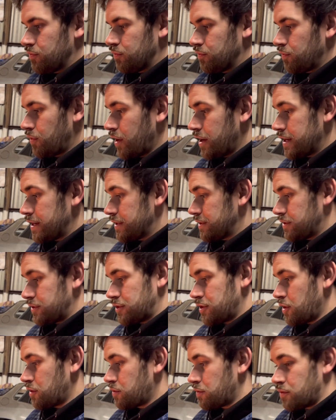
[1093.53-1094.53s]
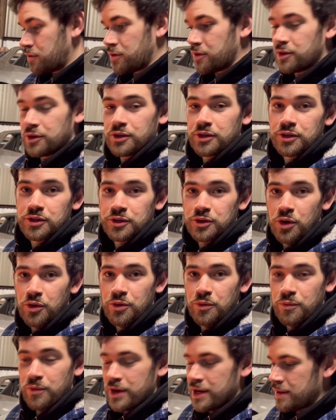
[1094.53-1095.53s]
Right, so got
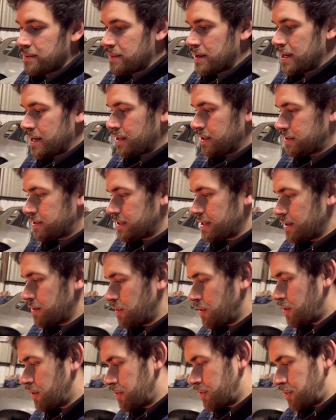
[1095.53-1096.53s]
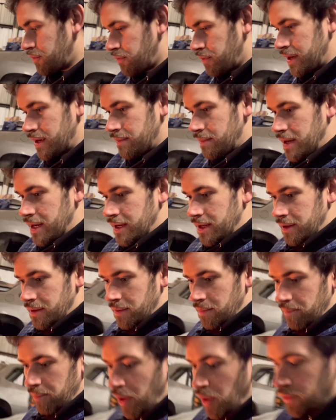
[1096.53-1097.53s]
the rear main seal on, the rear main
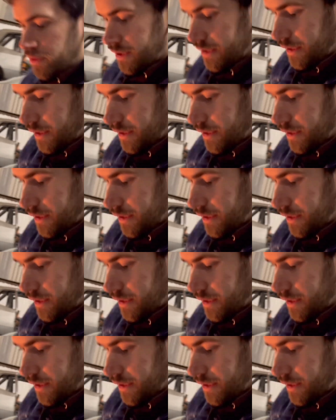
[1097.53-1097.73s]
bolted